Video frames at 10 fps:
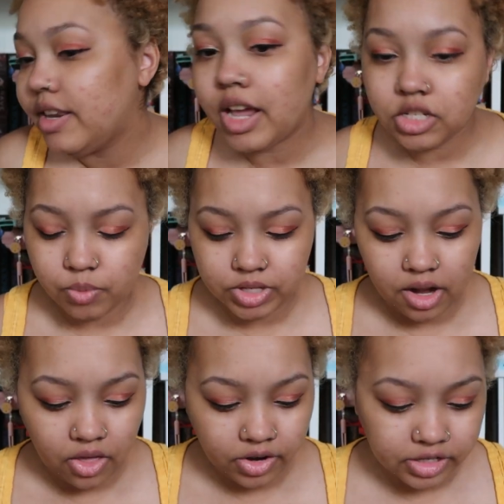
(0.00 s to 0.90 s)
Next was
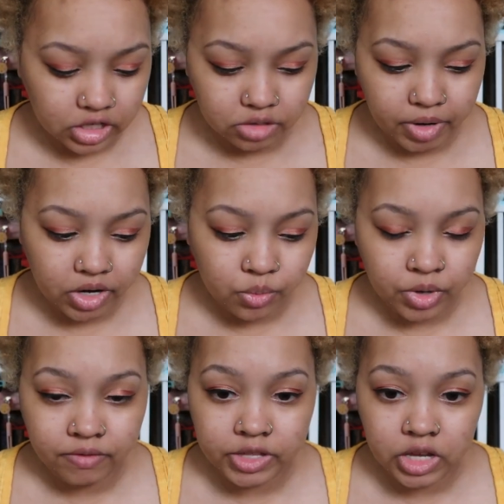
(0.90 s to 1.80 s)
another anticipated
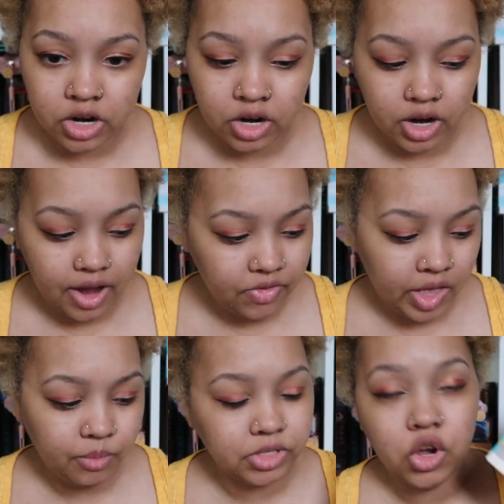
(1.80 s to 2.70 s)
read of the year, and
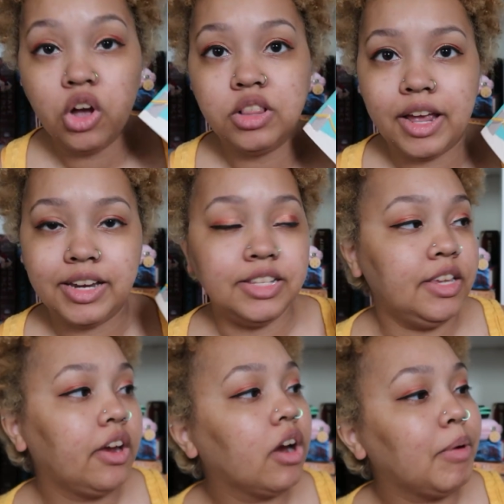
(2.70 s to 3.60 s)
that was Hook, Line, and
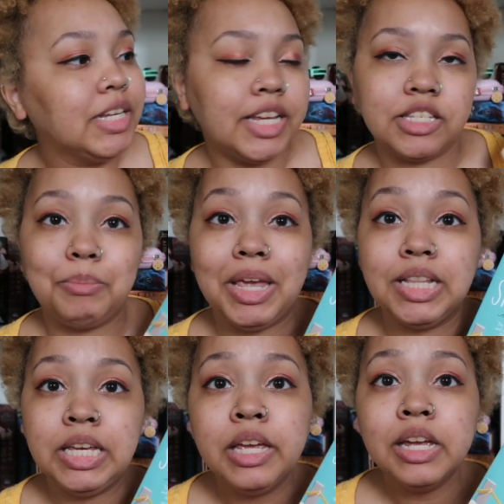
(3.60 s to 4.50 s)
Sinker by Tessa
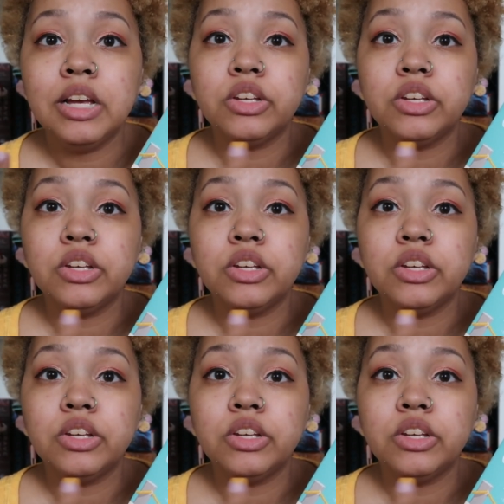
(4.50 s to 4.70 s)
Bailey.